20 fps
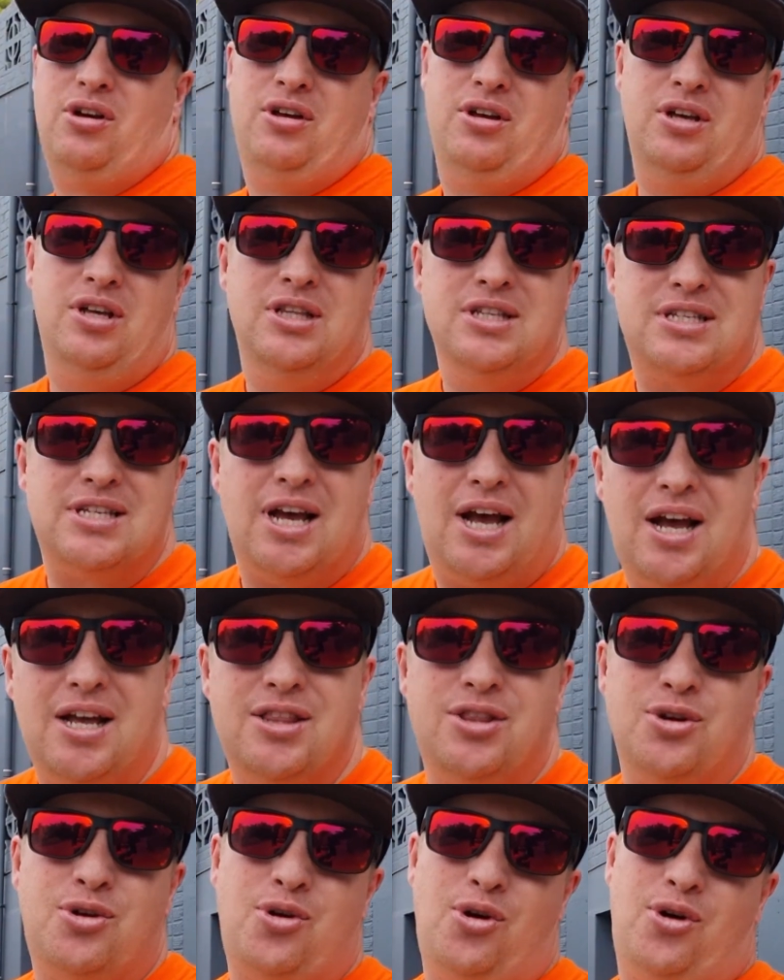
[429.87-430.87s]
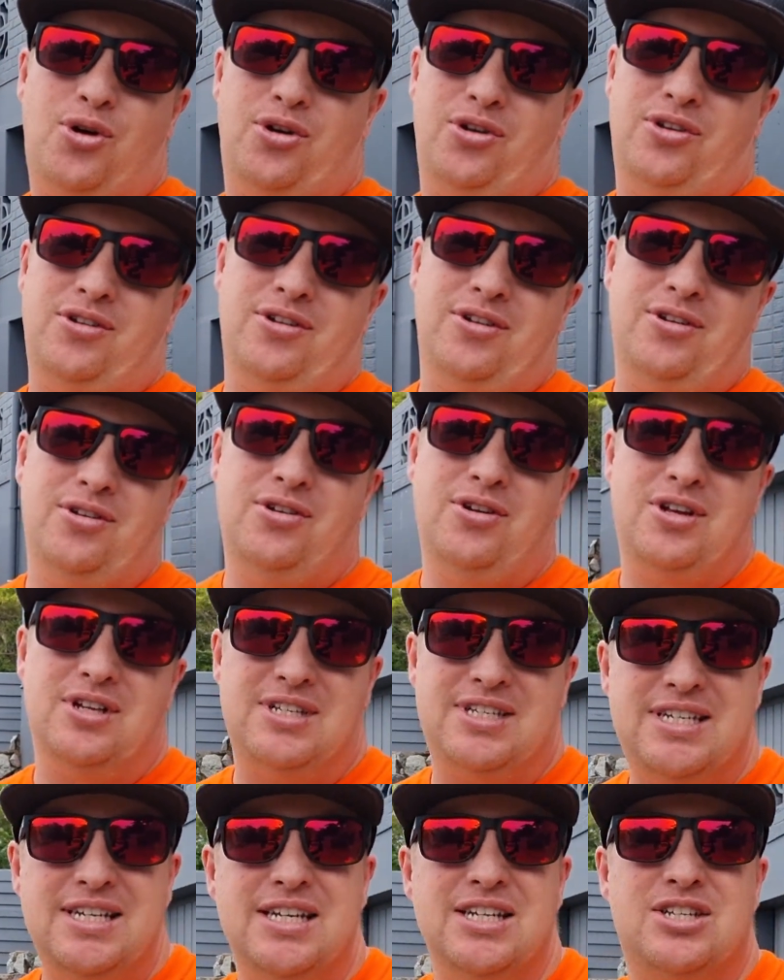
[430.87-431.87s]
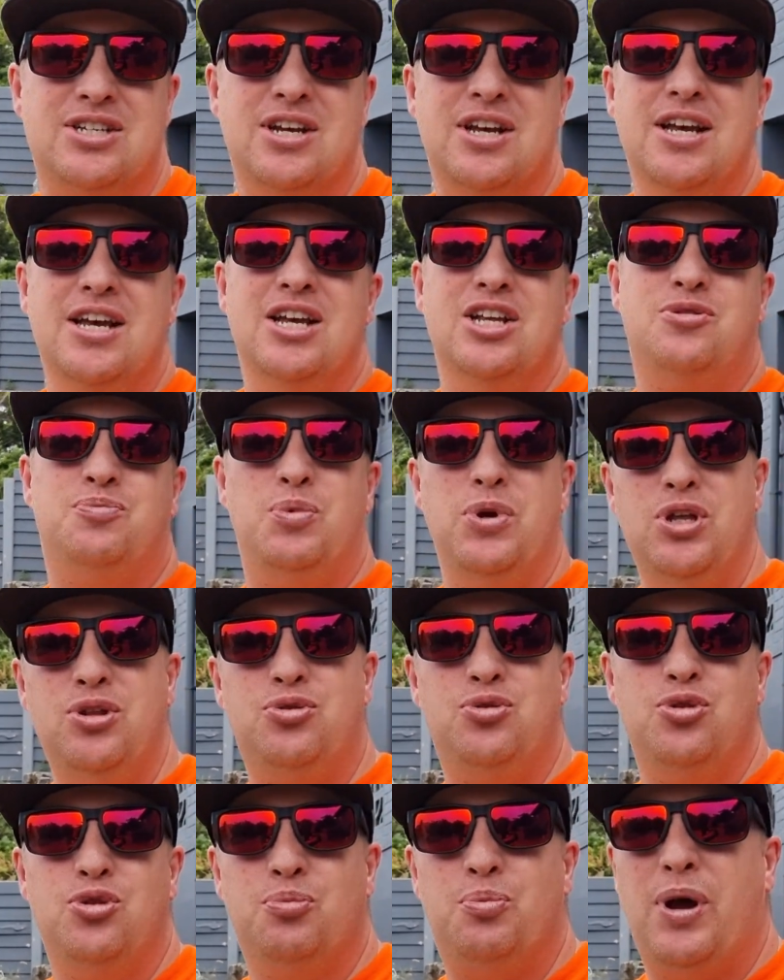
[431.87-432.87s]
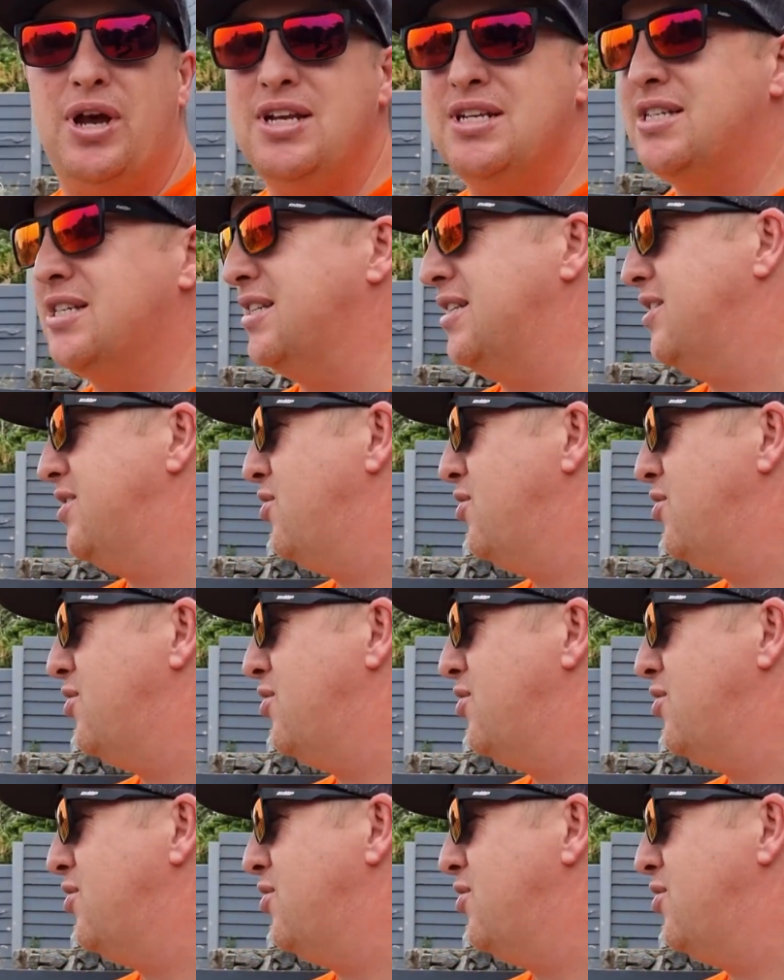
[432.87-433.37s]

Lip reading: inside the car. You know, you can see it's been through the paces. It's